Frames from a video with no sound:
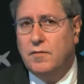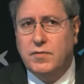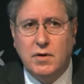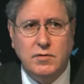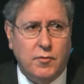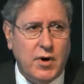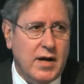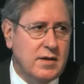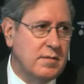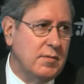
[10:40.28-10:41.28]
of the, uh, the
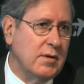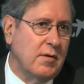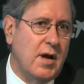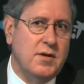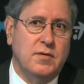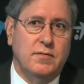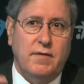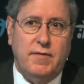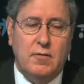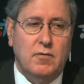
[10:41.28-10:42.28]
rights, the rights of the
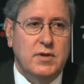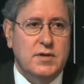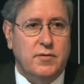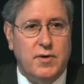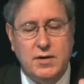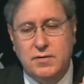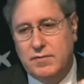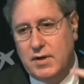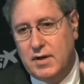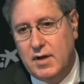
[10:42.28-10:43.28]
faculties, the rights
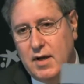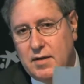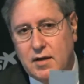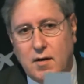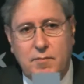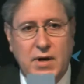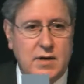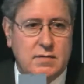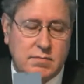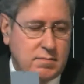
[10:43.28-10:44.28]
of the, the
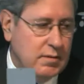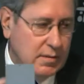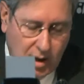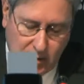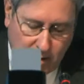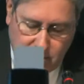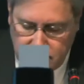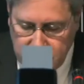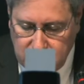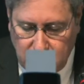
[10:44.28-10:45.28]
companies, Eh,
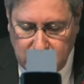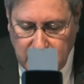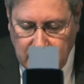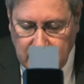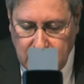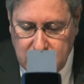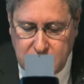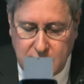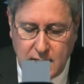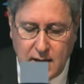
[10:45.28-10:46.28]
don't enter
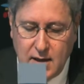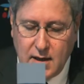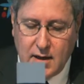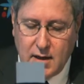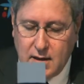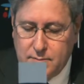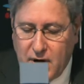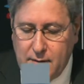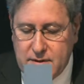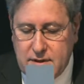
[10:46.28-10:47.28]
this, uh,
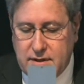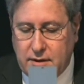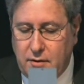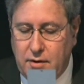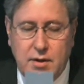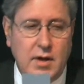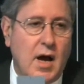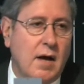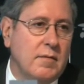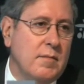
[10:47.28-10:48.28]
privacy, security,
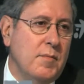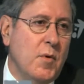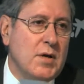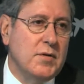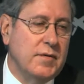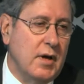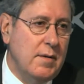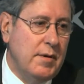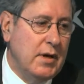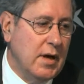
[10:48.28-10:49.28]
and ways of
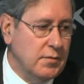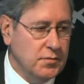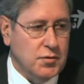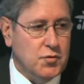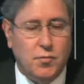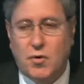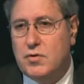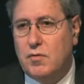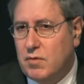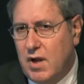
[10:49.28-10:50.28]
delivering and using support.
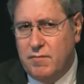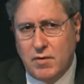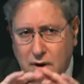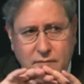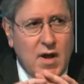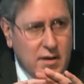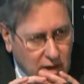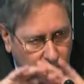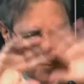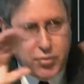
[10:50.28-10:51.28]
So here we have
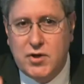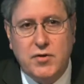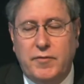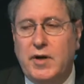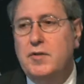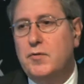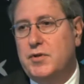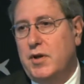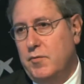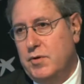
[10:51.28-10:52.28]
the components of an
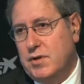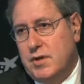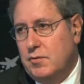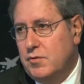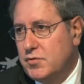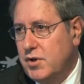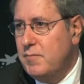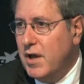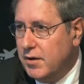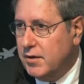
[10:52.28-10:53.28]
industry, which is an industry
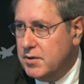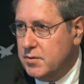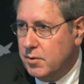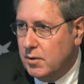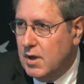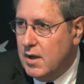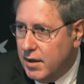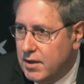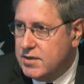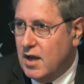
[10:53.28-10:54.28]
very reasonable
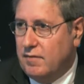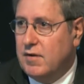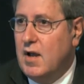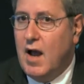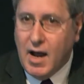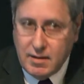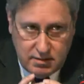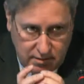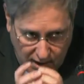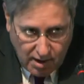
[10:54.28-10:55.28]
in itself,
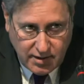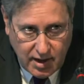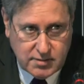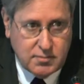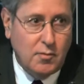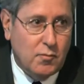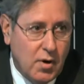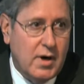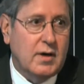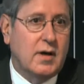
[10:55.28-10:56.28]
and it has to
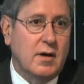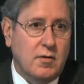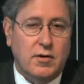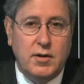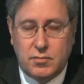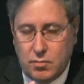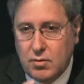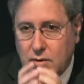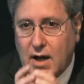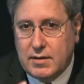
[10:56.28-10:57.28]
work in order
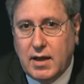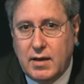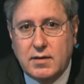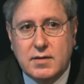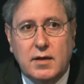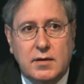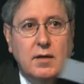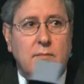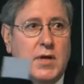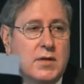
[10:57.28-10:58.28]
to attain
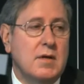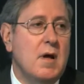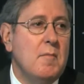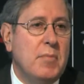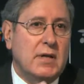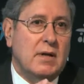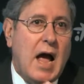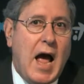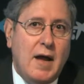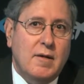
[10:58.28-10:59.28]
certain means. But
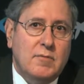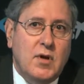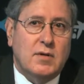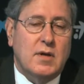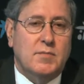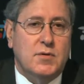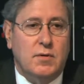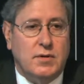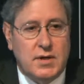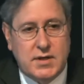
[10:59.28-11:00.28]
I'm not absolutely